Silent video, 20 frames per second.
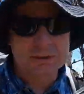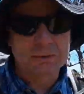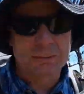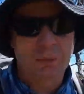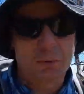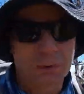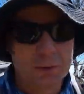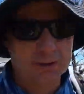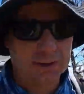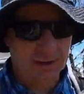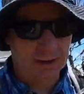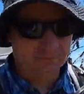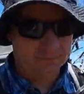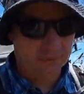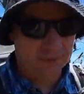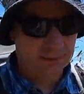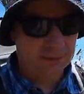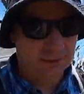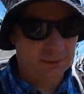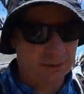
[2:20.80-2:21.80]
disappointing
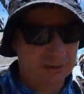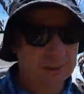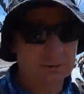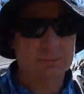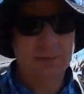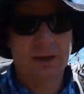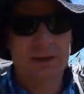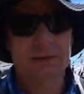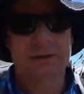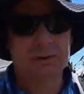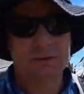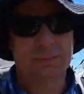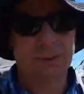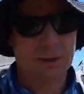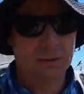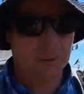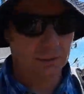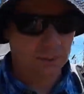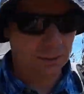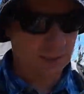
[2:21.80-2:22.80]
after the money I
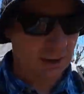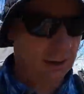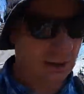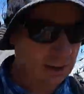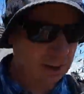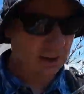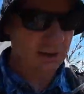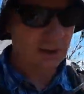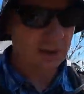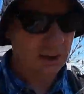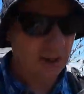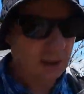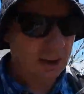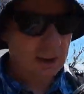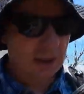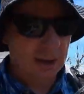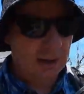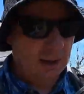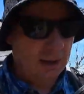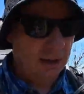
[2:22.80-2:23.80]
spent on
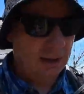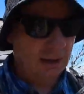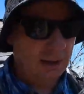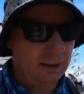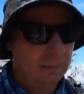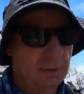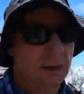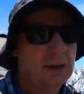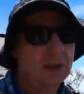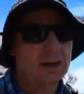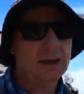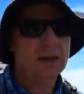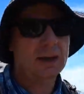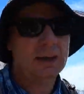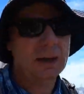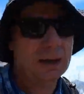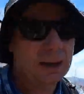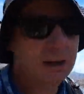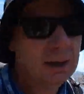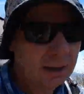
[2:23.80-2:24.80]
it.
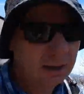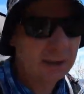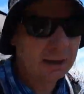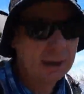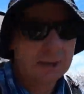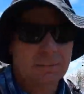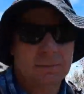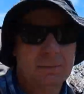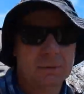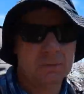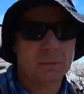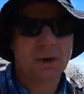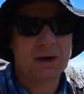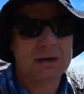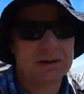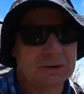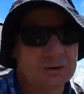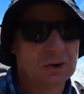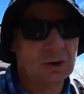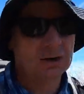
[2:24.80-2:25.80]
But the way
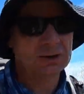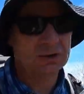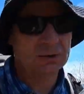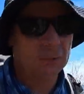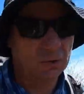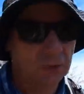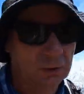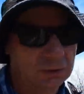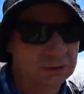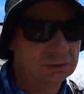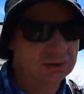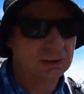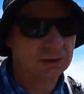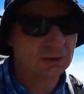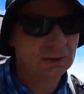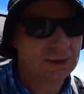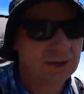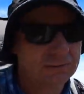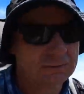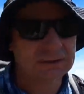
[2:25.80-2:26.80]
the sizing works, they
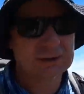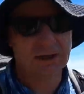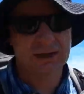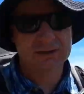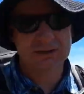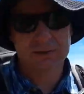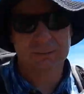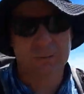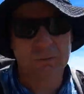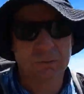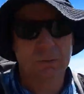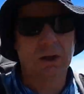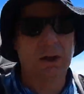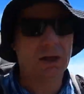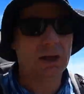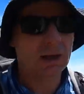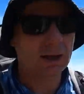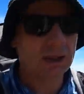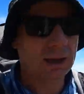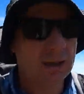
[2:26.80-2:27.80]
don't have adjustable
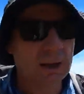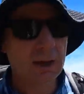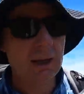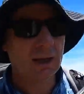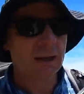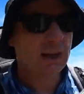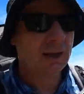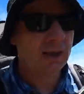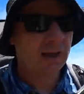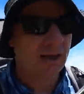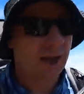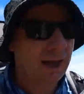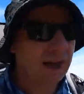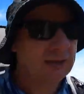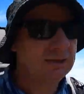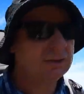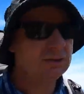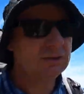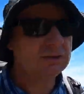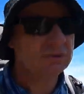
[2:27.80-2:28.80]

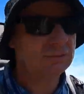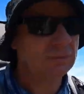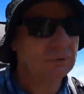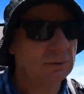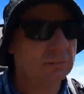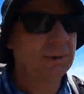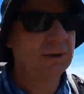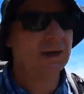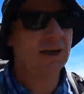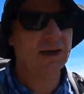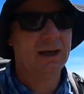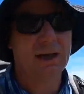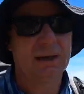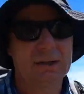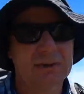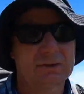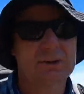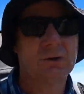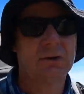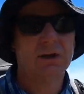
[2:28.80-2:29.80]
harnesses. You've got to pick a
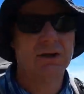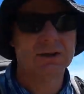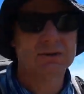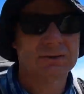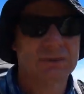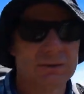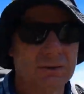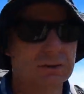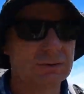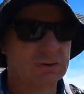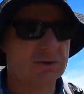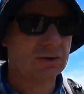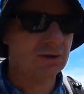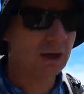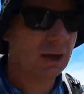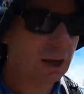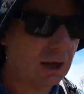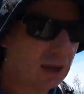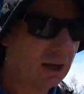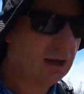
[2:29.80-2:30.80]
harness size that's
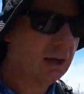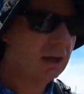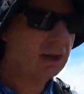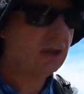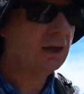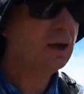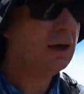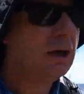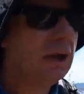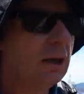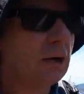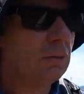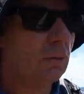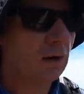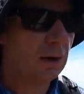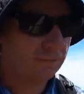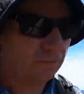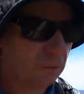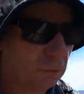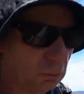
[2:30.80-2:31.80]

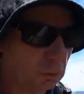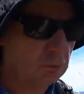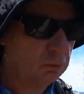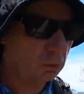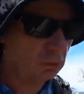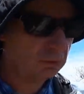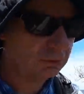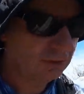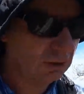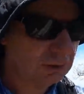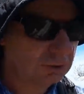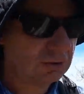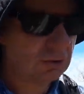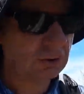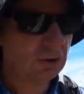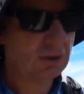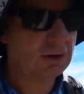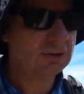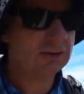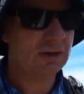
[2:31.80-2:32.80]
right for your torso
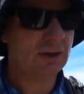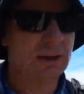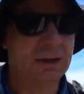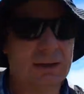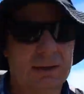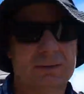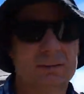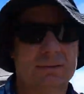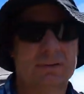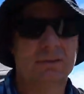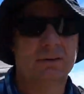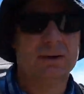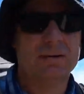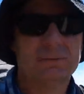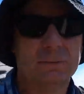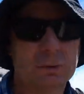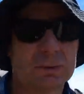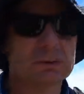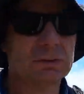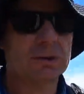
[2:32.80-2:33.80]
size, and
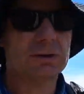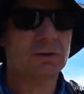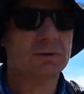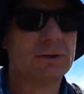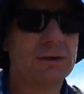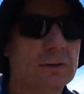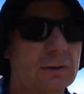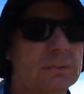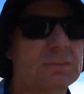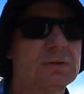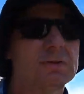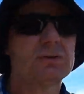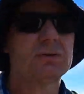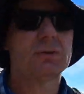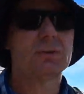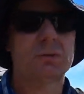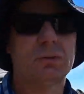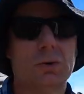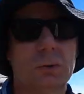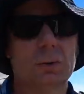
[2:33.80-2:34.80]
unfortunately I think I'm just
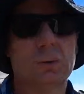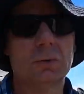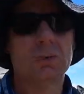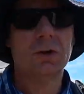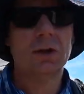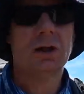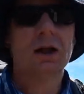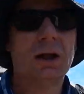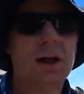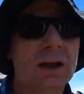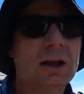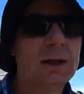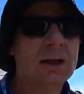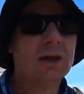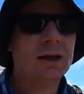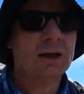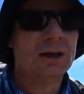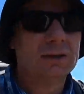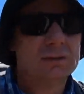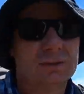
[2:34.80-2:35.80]
too tall.
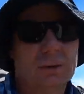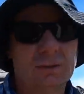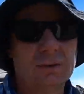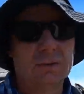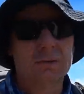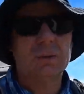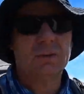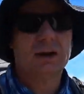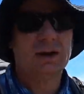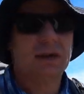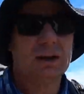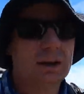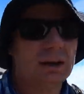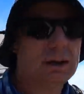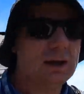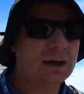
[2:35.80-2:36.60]
So